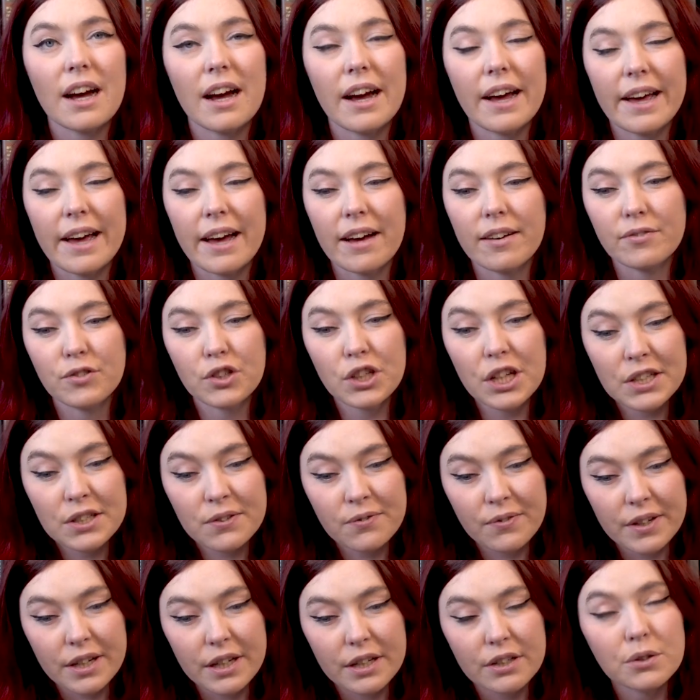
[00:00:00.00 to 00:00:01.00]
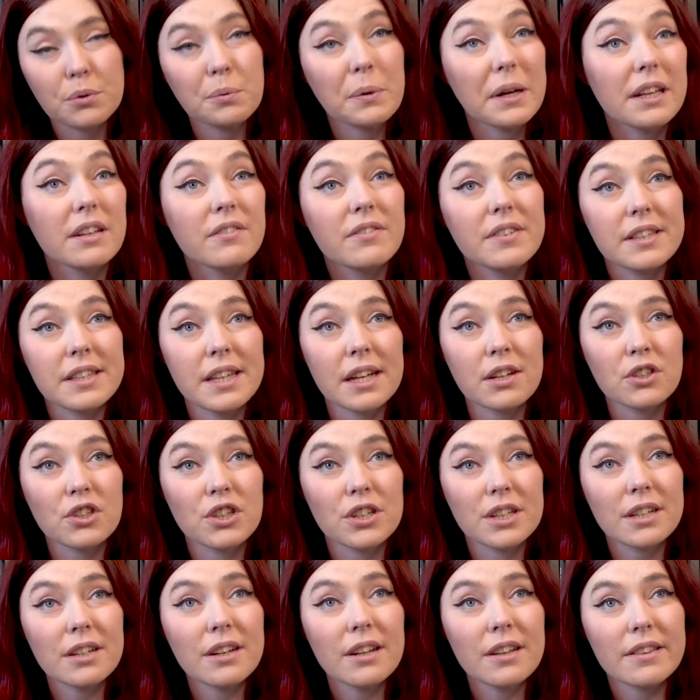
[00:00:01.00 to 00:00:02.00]
I have just finished Well of
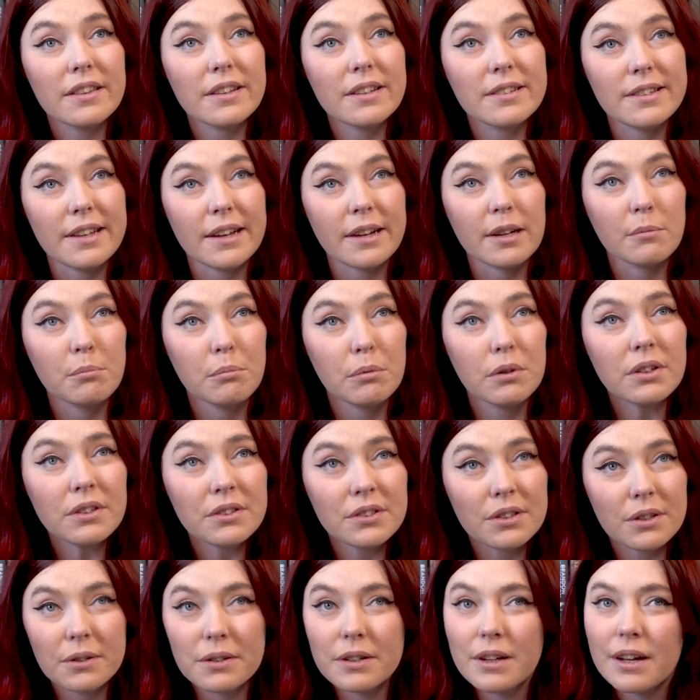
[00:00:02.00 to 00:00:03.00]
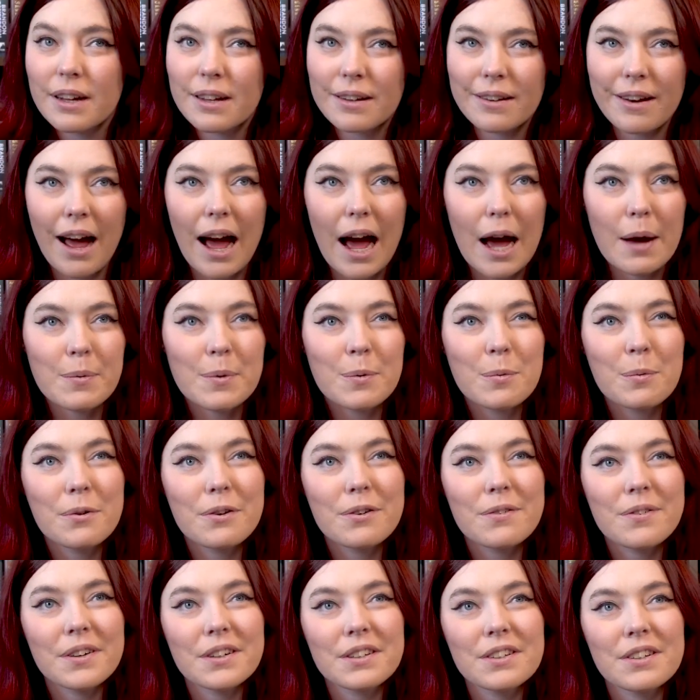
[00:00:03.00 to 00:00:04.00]
Ascension, the second book, so time to
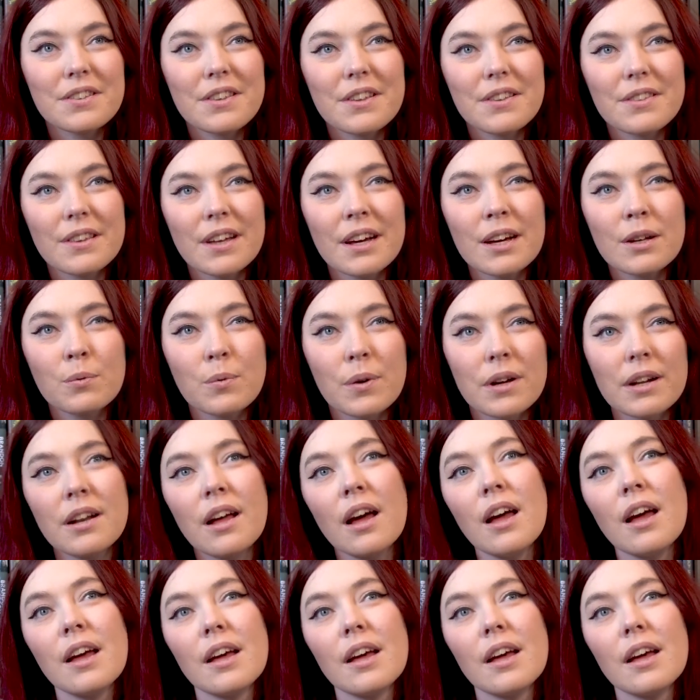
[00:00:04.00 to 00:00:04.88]
move on to the third one.